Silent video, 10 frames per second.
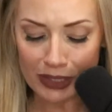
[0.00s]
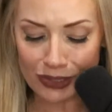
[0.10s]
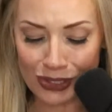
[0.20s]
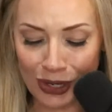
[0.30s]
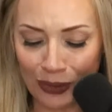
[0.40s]

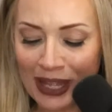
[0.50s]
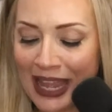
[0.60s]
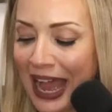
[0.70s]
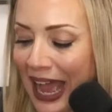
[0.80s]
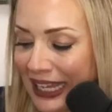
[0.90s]
So
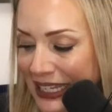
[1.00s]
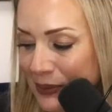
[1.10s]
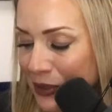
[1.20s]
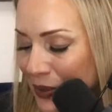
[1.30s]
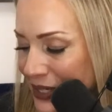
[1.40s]
I can
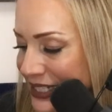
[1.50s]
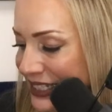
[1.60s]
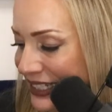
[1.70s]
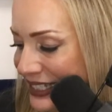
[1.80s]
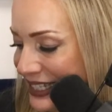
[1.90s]
keep going into
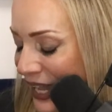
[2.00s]
this.